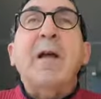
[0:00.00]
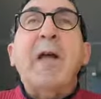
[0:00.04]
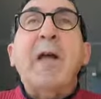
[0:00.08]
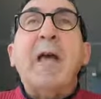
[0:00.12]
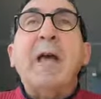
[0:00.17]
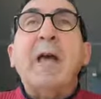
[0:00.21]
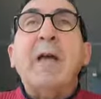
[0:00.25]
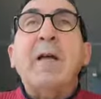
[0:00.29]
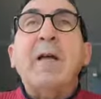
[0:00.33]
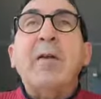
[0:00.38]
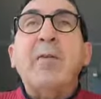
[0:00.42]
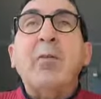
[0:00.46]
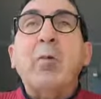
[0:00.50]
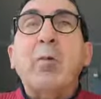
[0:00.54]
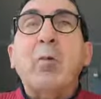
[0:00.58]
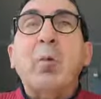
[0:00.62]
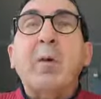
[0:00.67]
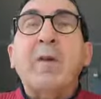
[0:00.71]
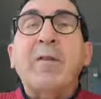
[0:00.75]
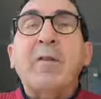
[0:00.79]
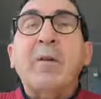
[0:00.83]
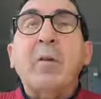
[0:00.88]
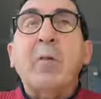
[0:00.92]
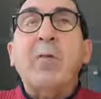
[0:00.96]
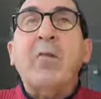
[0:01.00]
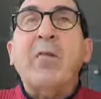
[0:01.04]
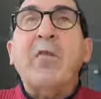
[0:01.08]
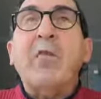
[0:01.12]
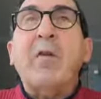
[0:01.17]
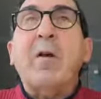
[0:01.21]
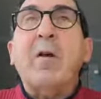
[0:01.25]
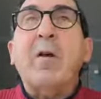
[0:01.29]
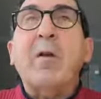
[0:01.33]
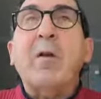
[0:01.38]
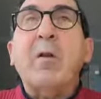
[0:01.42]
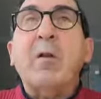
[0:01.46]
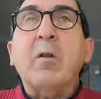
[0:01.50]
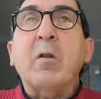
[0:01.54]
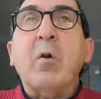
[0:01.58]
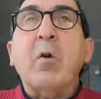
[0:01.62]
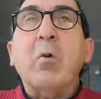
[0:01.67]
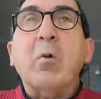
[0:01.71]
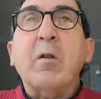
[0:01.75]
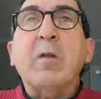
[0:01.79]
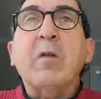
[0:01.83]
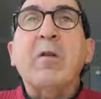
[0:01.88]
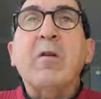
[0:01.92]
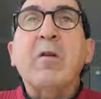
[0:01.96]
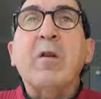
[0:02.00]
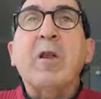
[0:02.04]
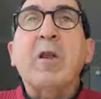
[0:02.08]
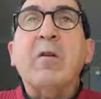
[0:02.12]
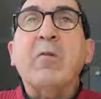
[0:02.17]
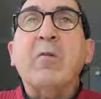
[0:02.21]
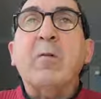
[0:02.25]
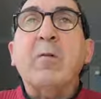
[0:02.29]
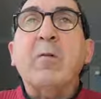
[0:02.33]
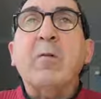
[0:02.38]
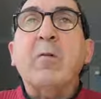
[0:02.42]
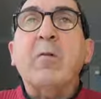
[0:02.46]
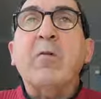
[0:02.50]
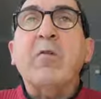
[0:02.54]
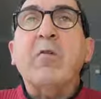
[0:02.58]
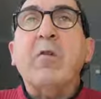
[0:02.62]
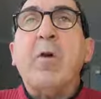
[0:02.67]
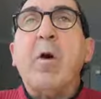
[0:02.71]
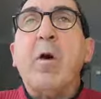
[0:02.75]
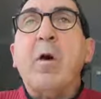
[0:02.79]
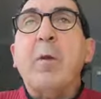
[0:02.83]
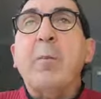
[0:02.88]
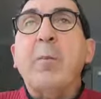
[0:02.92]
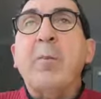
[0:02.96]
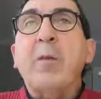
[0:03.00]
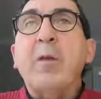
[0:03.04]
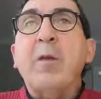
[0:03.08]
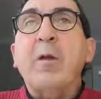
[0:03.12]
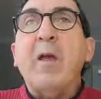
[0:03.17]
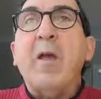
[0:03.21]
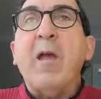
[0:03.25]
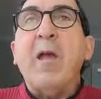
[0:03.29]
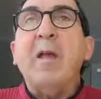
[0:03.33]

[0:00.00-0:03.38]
and with her son alone in the desert, sobbed,